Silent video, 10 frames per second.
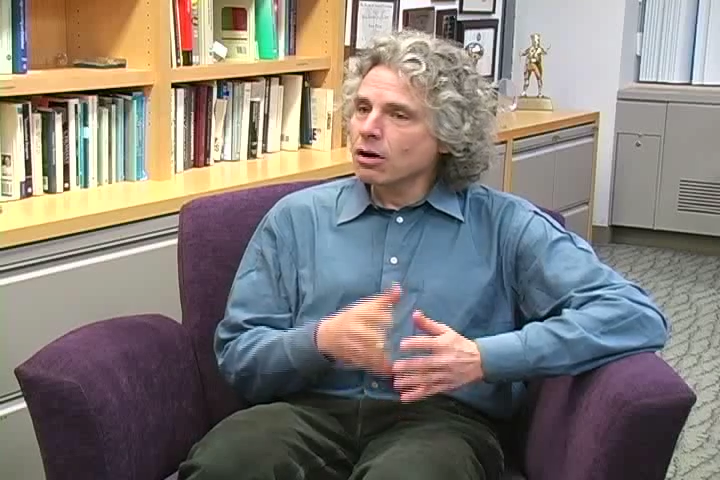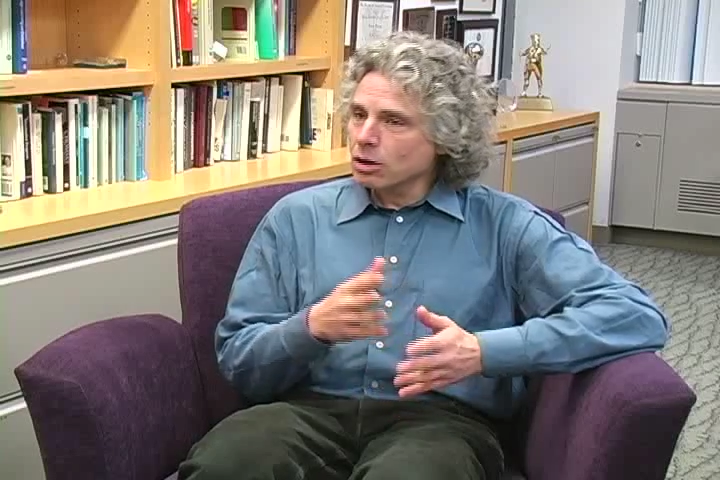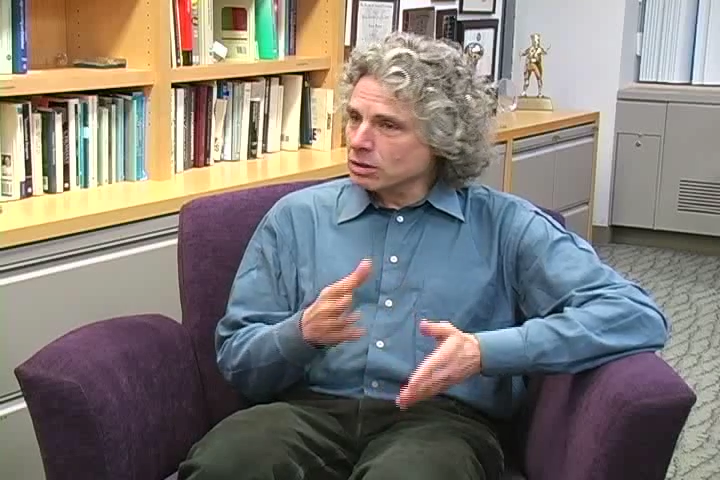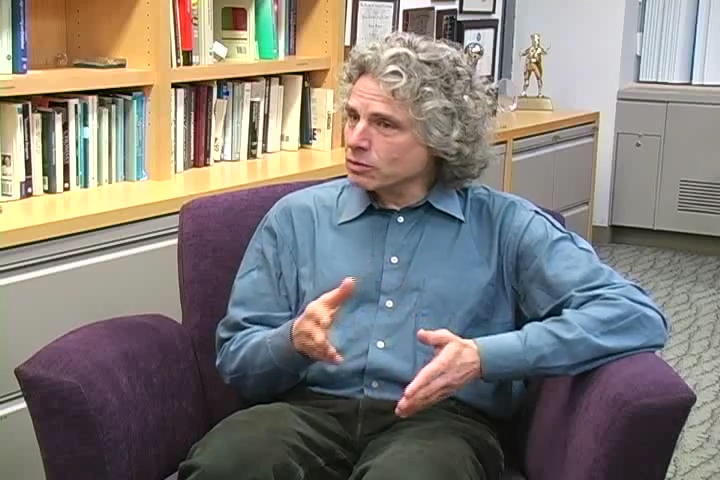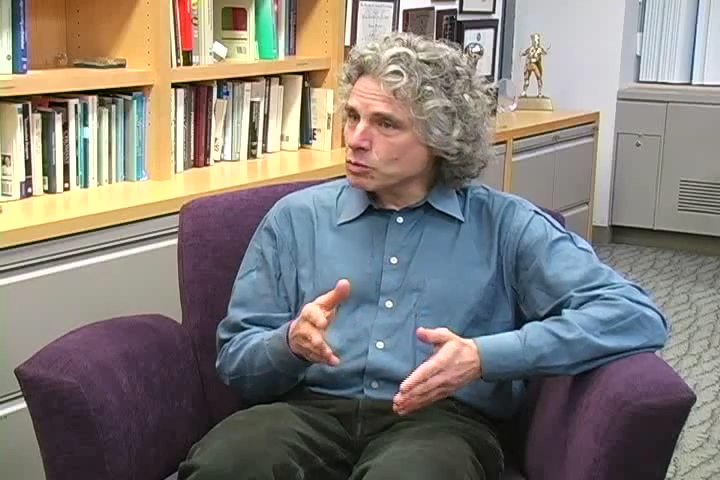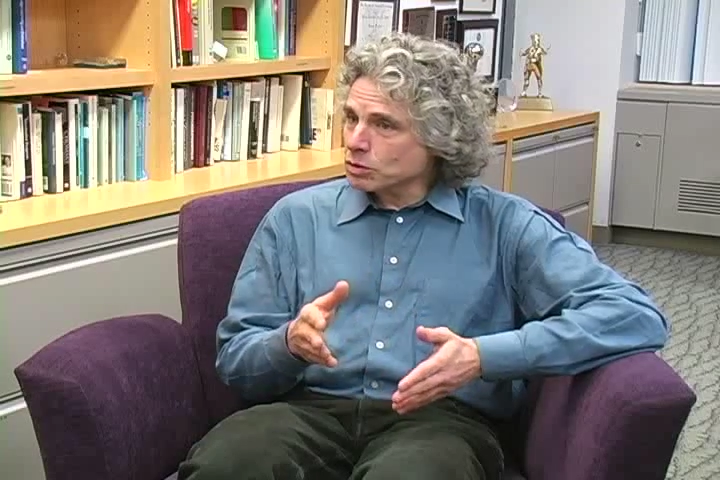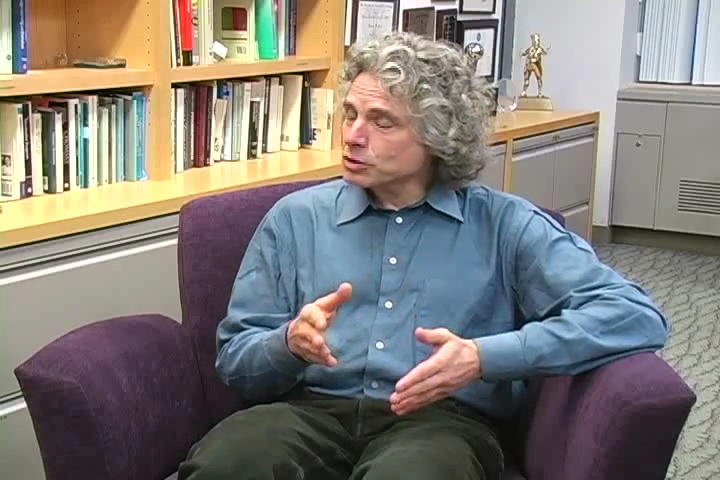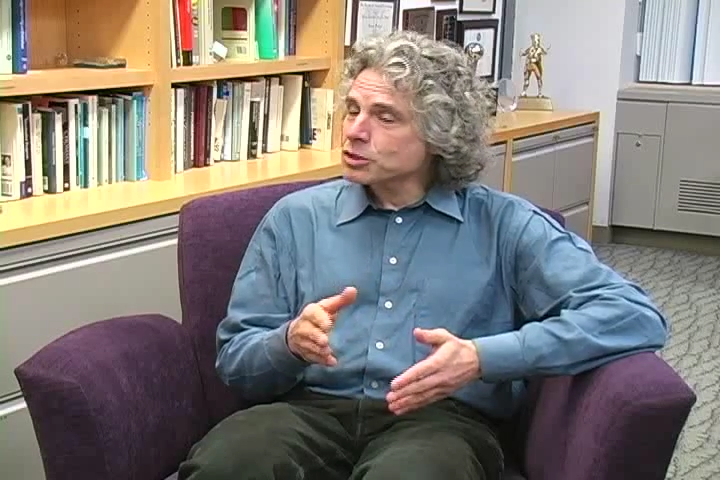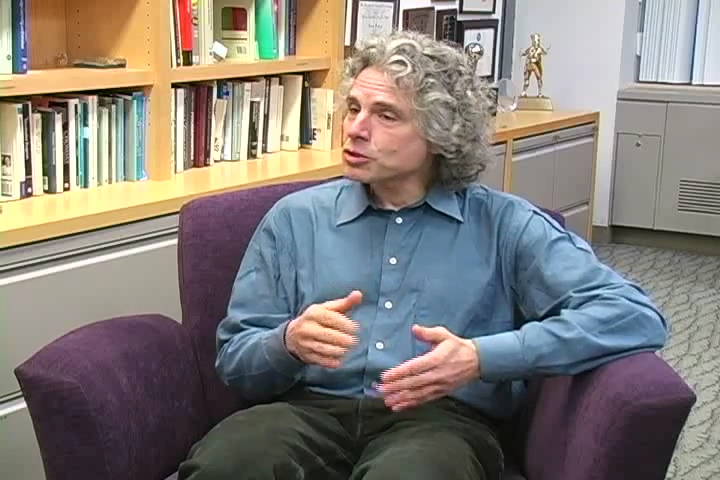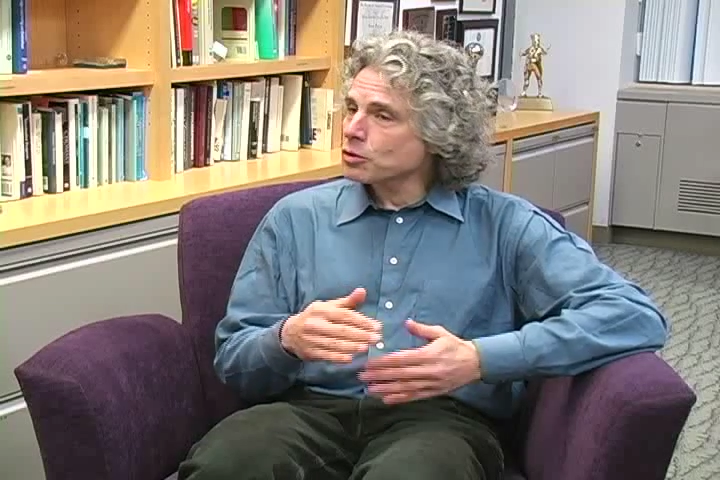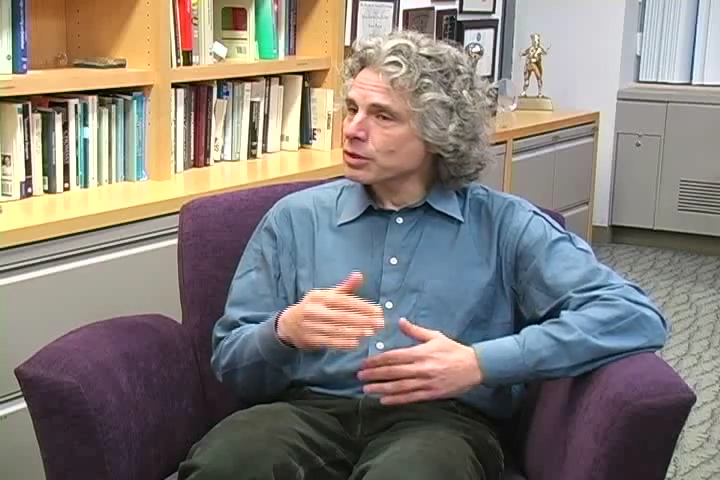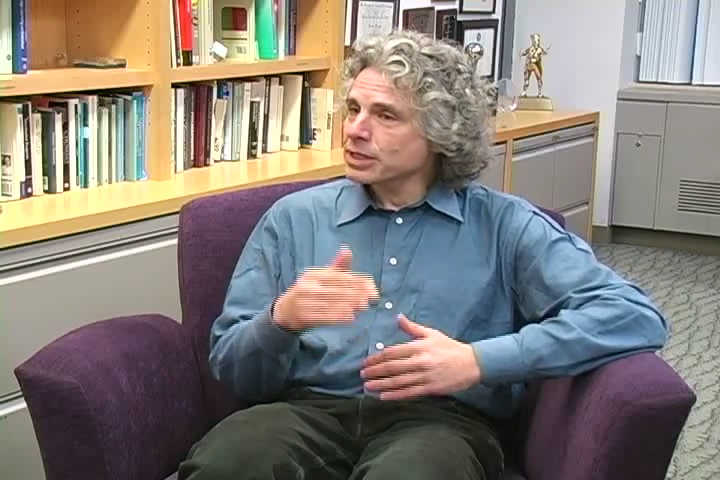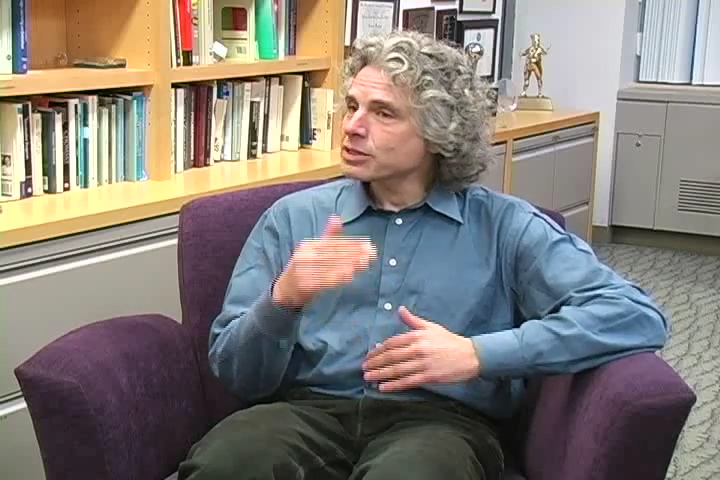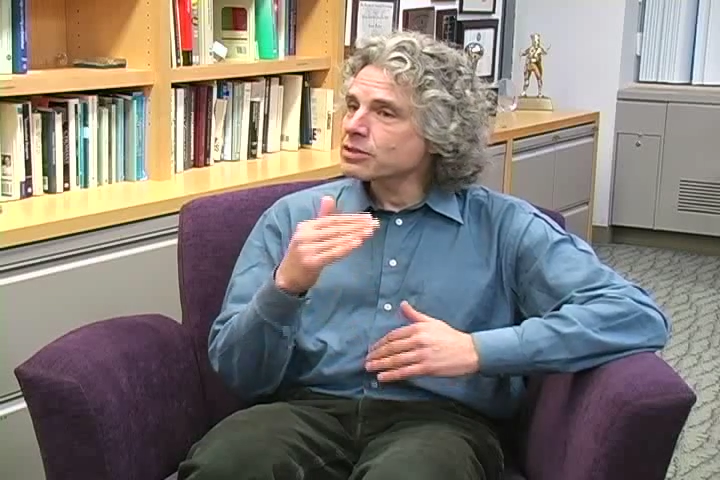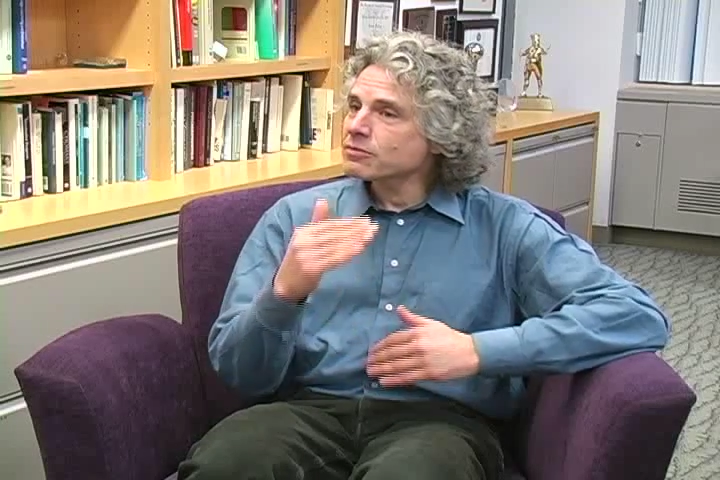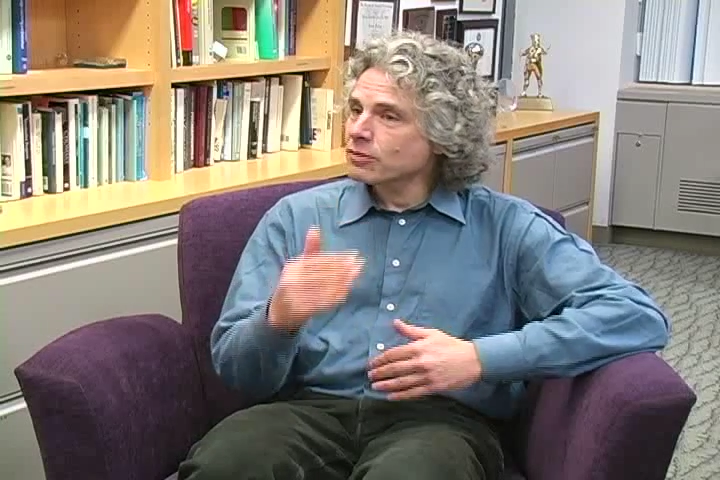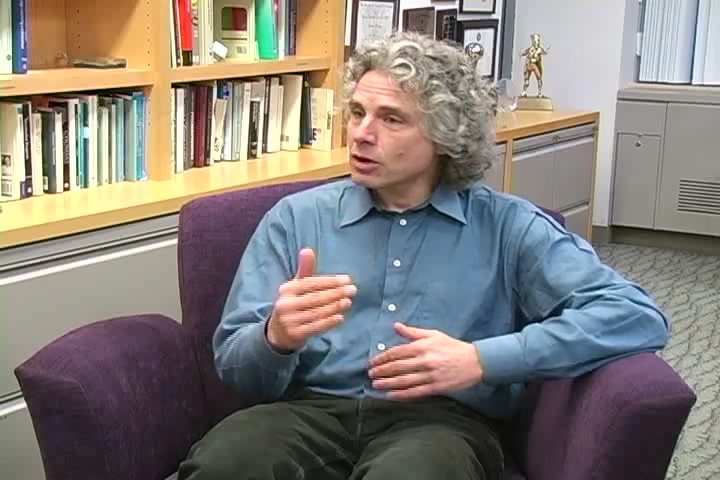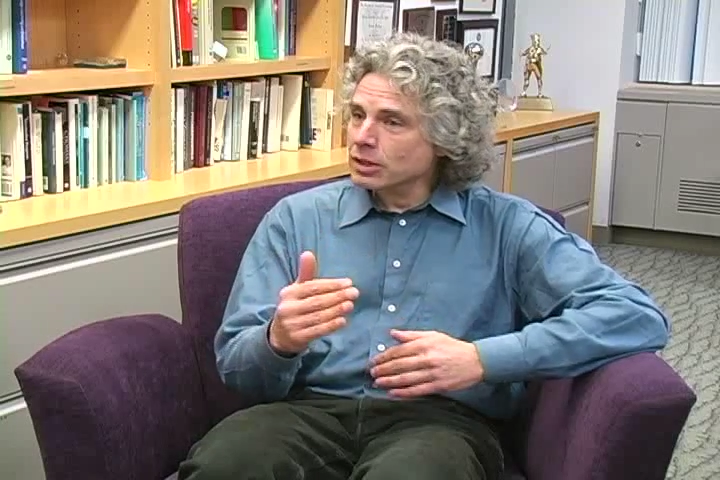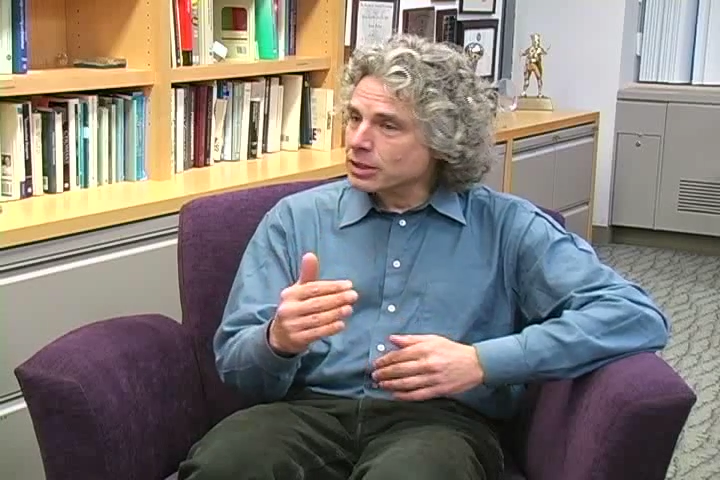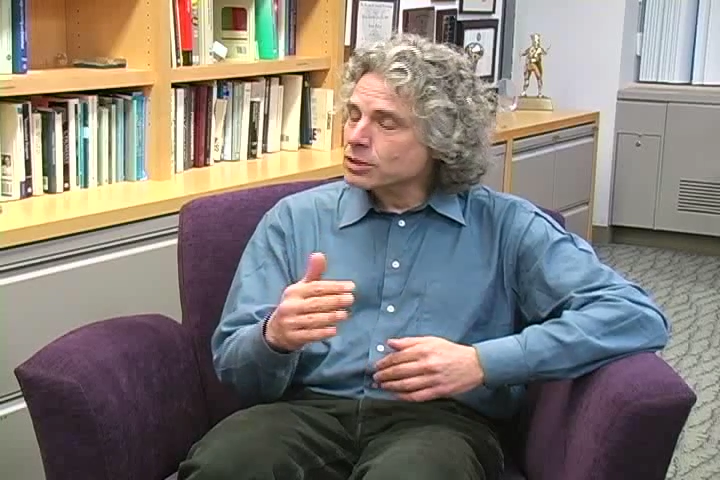all of the world's stories
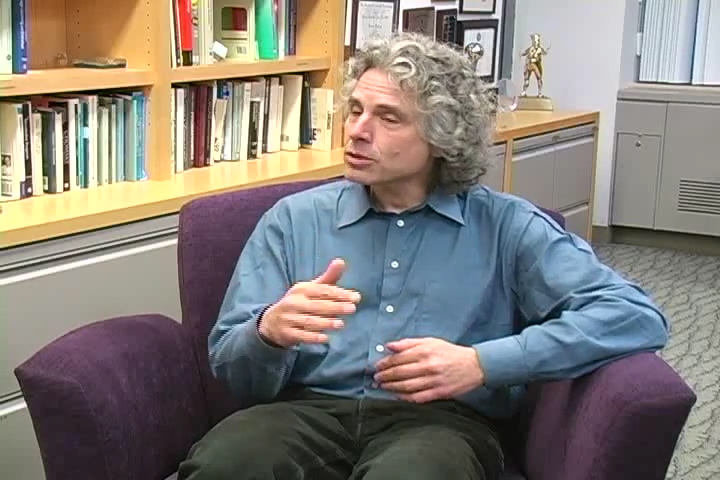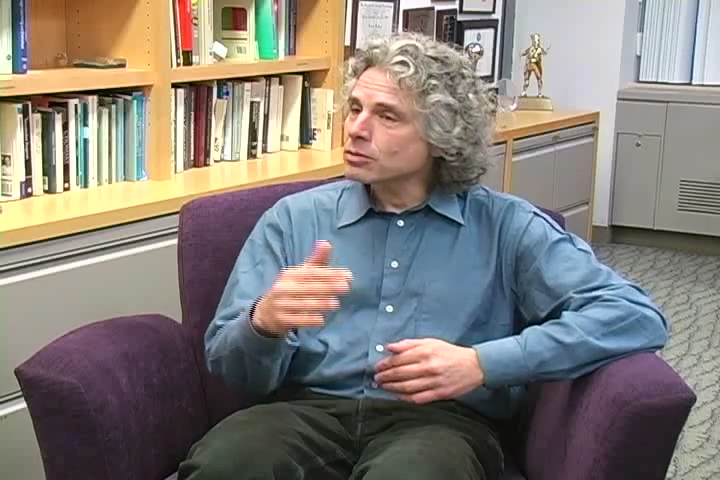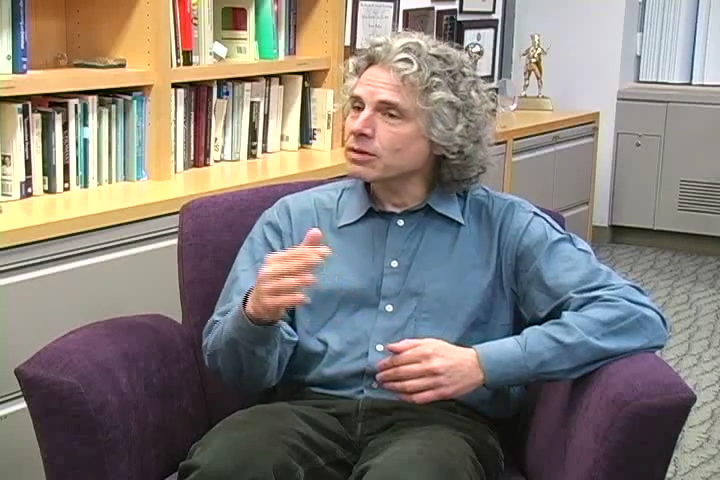fall into